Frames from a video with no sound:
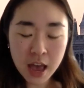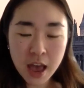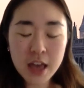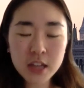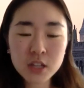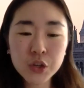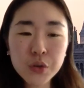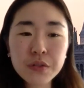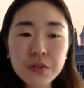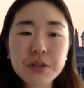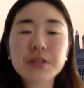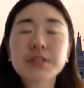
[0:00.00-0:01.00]
And truth
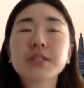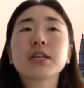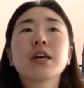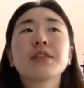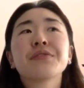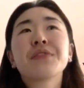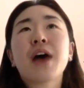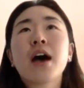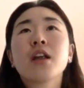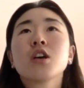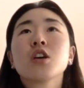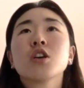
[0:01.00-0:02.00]
is
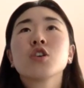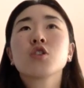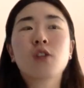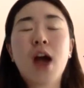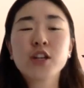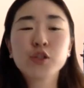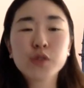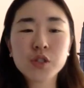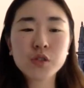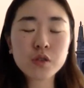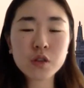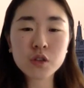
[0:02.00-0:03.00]
that your graduate
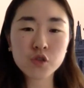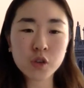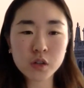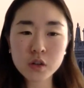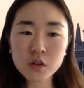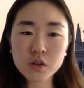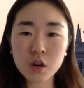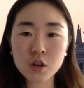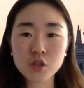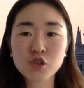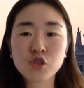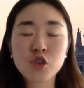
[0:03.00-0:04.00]
student instructors are
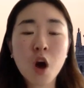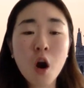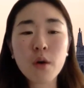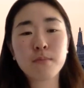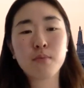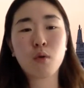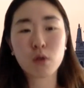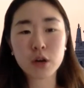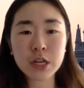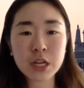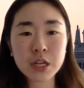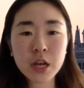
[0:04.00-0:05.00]
so
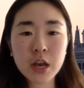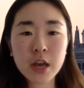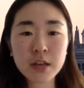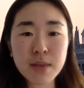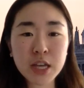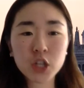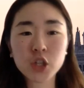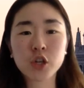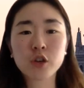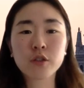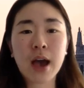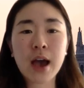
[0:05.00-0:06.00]
important in making
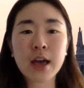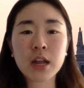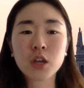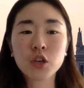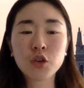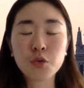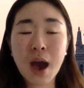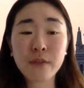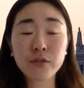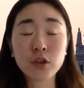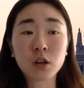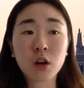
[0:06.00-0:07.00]
sure that you have
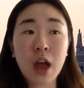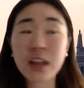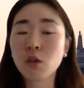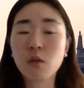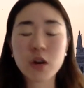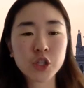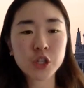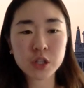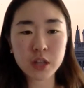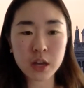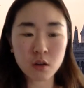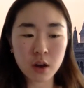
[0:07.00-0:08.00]
your any questions
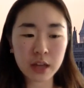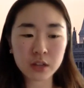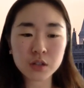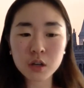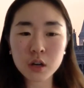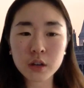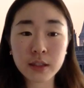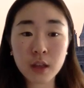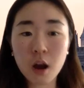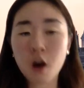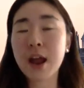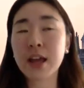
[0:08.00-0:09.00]
that you're answer
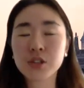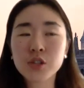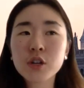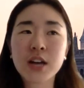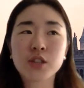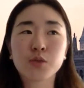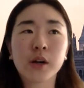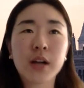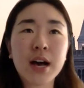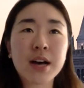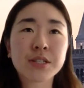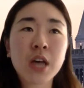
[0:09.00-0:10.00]
are answered as well
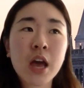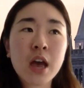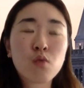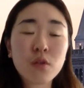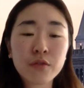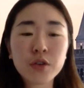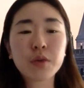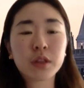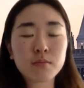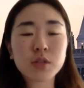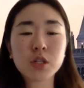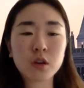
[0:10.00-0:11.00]
as reviewing the
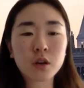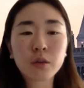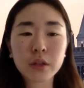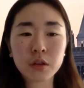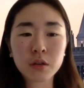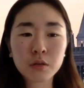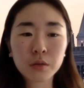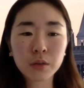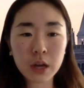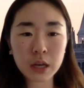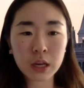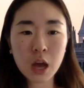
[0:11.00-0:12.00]
material with you
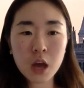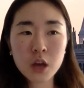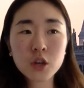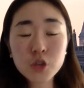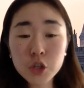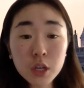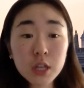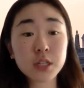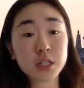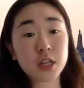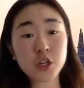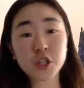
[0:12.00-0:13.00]
like usually
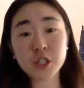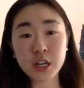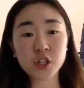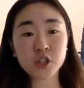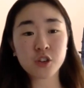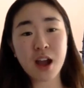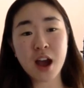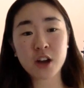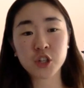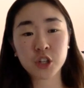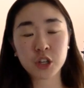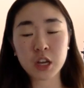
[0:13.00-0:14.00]
discussion sections are
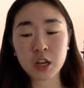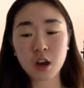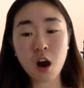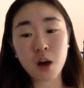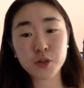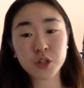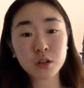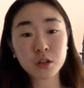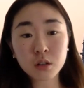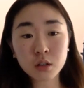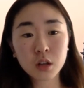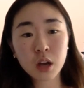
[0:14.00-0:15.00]
actually
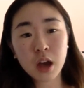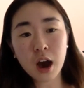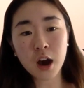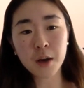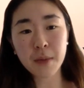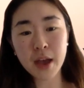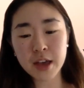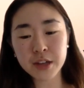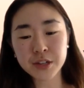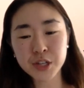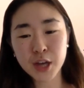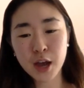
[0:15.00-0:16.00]
optional um,
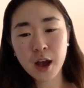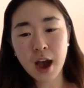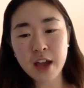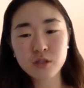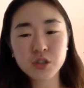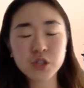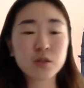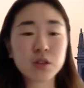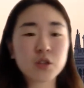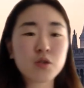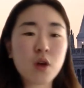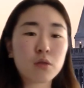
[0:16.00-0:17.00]
and I know students
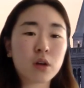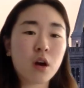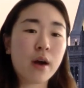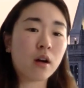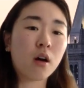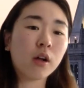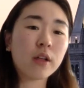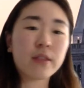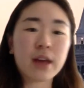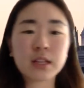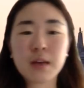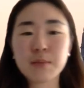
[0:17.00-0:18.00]
who don't go at all, and
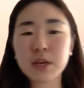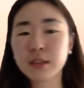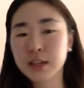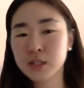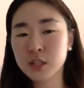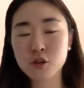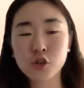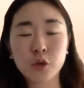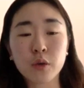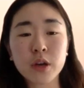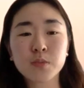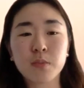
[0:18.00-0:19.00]
that I mean that's their
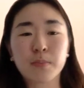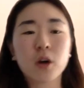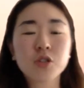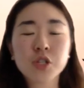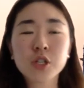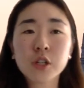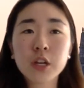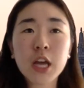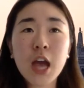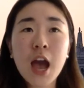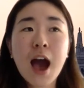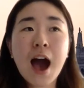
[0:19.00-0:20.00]
choice. But
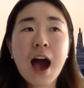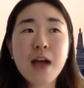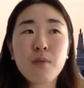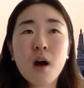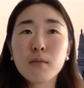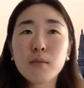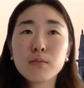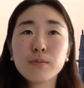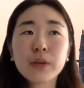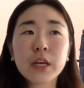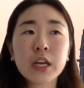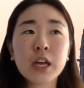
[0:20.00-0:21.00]
personally, I
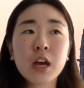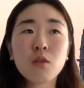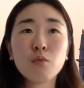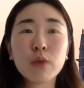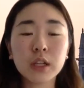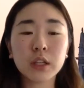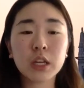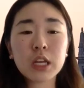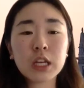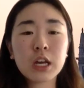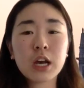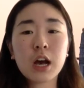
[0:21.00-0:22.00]
probably
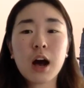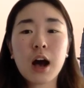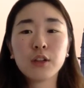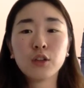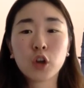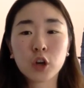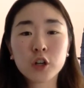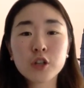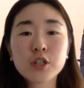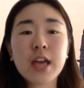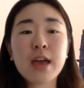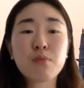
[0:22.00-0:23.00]
really
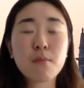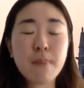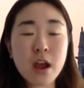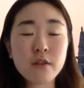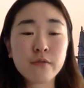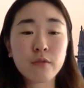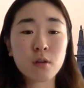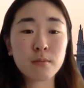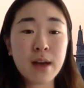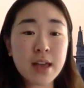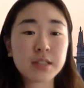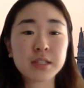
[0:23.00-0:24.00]
learned and prepared for
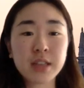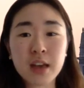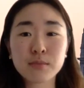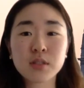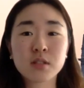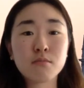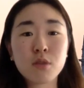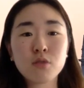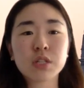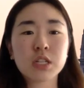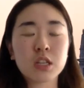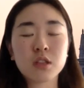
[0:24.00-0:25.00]
my exams the
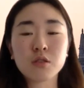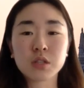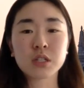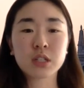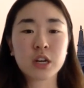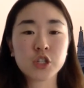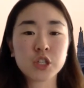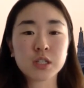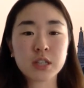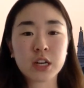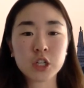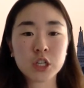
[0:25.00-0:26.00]
most in those discussion
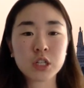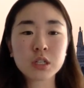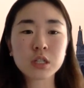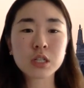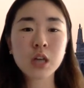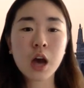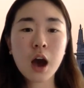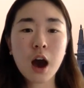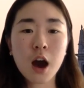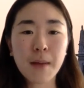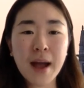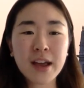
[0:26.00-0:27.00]
sections.
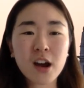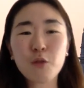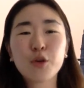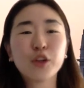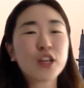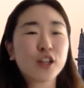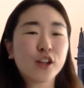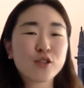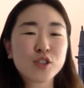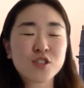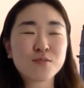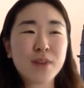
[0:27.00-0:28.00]
Um, I got really
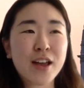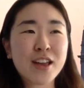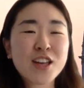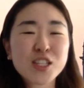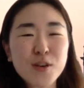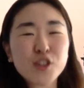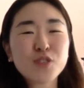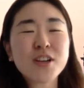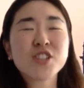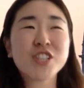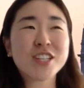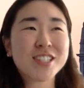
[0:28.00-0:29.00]
close to my, especially my
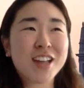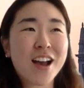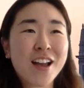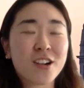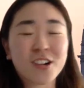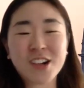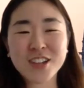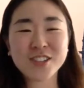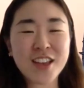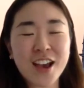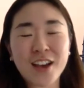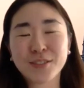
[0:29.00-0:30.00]
GSI or graduate,
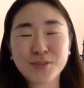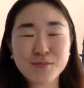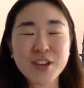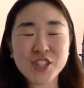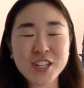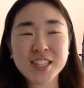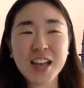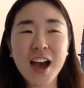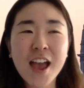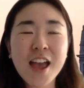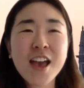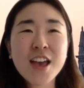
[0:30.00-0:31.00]
yeah, my
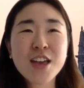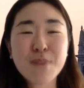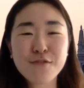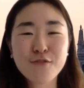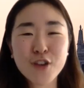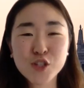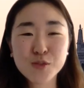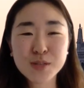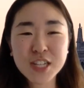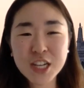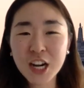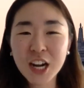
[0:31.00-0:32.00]
GSI in my freshman
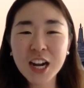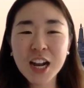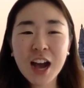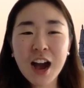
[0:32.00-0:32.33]
year.